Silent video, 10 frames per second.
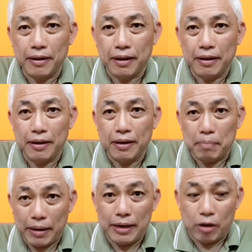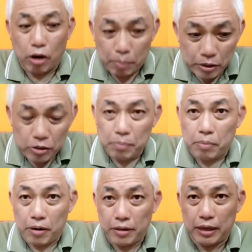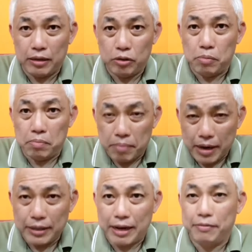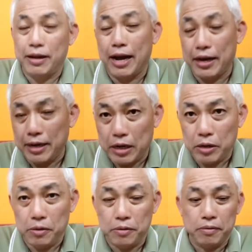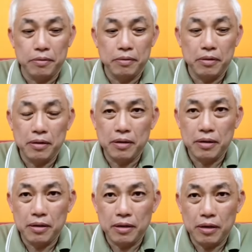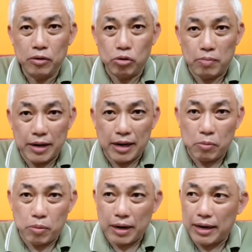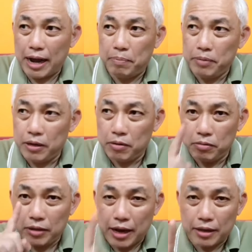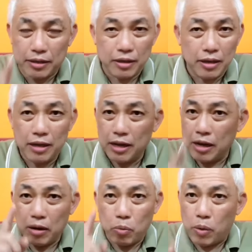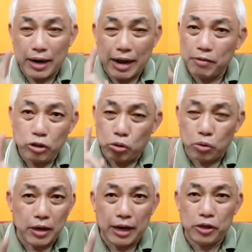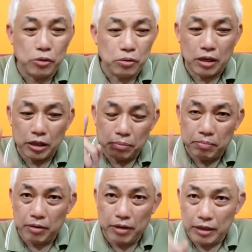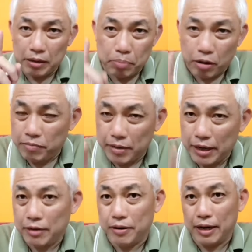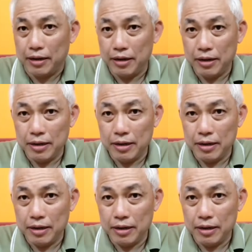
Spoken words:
Right? But in opposition politics, you must have iron in you. No matter what uphill task, whatever thrown at you, the smearing, the POFMA and all that,